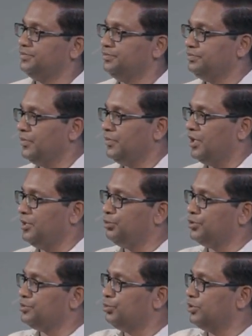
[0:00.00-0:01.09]
None, nothing
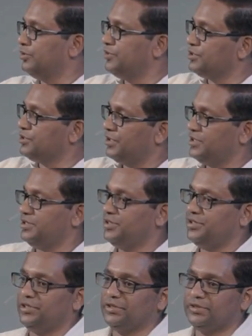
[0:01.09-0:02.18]
changes overnight.
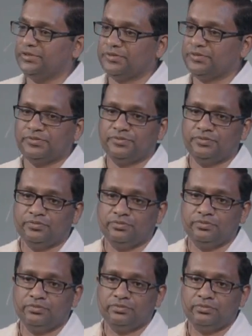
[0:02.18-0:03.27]
You don't
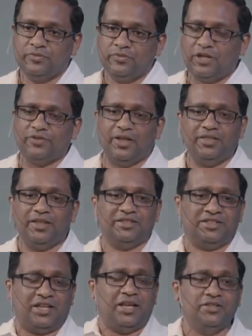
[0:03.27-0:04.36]
wake up one day
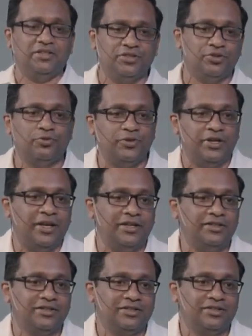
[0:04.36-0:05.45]
super angry and all of a sudden
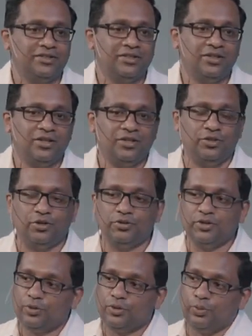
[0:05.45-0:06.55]
the next day you're just a
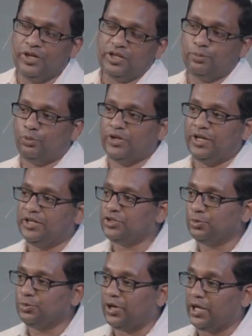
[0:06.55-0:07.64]
transformed person.
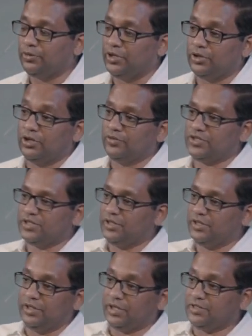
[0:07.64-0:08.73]
How do you change?
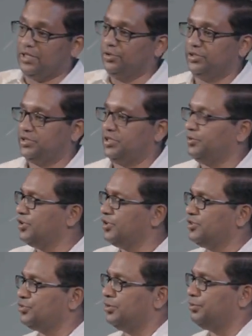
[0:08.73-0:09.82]
God keeps pouring
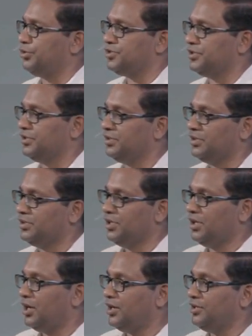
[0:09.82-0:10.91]
more of his love,
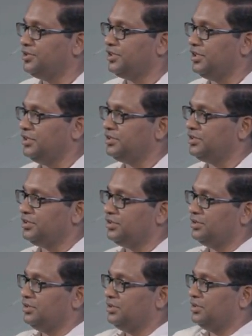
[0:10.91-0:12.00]
more of his
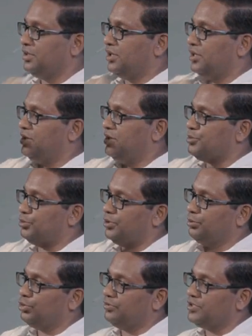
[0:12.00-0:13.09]
grace, more of his
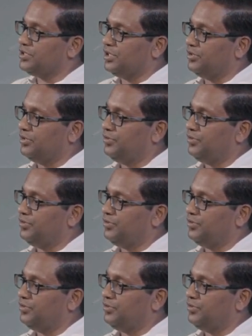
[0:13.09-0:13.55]
spirit in you.